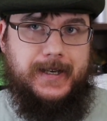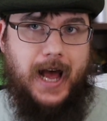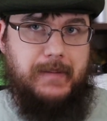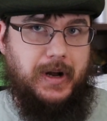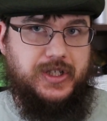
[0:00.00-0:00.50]

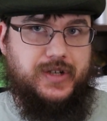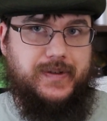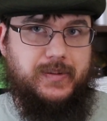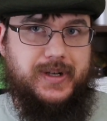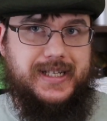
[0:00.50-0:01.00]
I'm not sure if
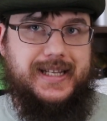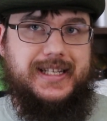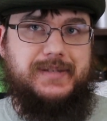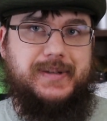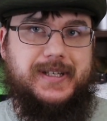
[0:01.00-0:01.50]
I'd want to take
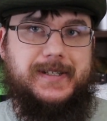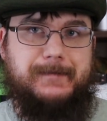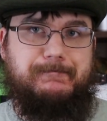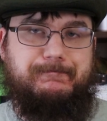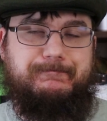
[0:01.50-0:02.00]
these,
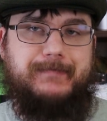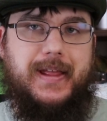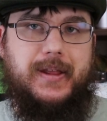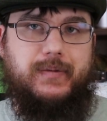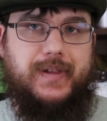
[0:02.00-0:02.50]
because
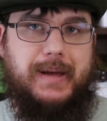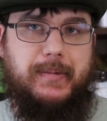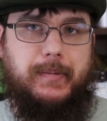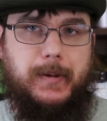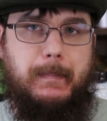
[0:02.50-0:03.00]
they're
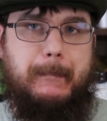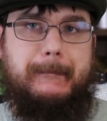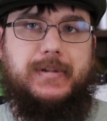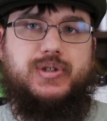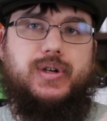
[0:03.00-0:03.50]
flammable.
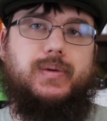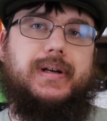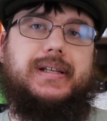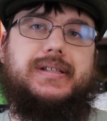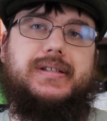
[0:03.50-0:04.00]
So
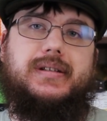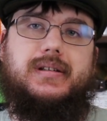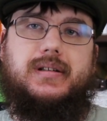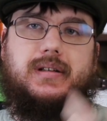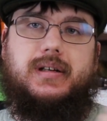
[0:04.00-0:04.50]
it's,
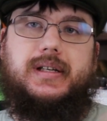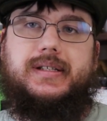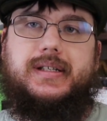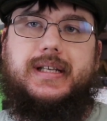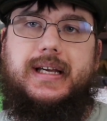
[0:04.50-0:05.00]

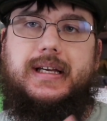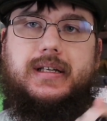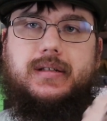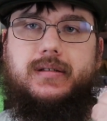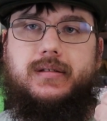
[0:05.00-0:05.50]
it's a
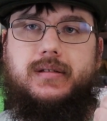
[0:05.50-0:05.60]
take.